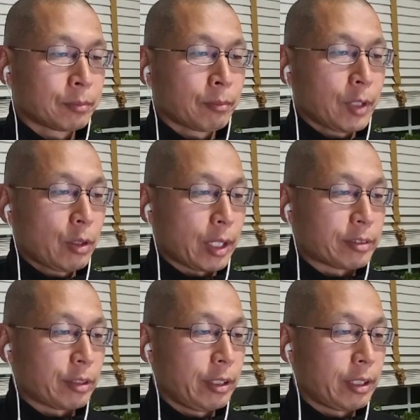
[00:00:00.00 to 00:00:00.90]
Okay,
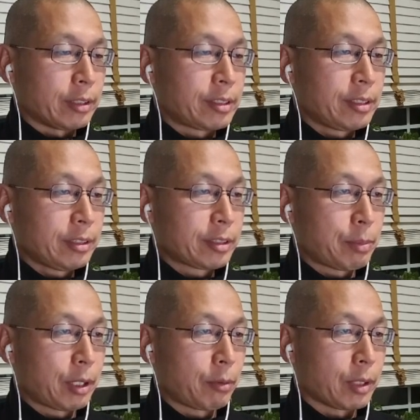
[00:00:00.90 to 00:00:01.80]
so here it is. Here's the
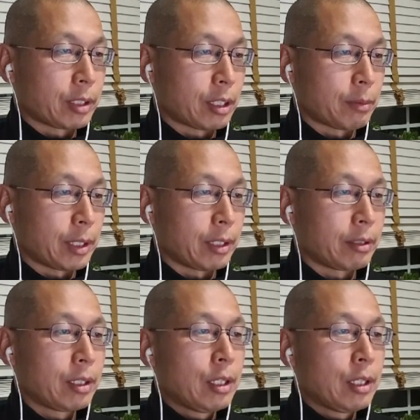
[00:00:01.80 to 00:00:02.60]
part where they talk about it.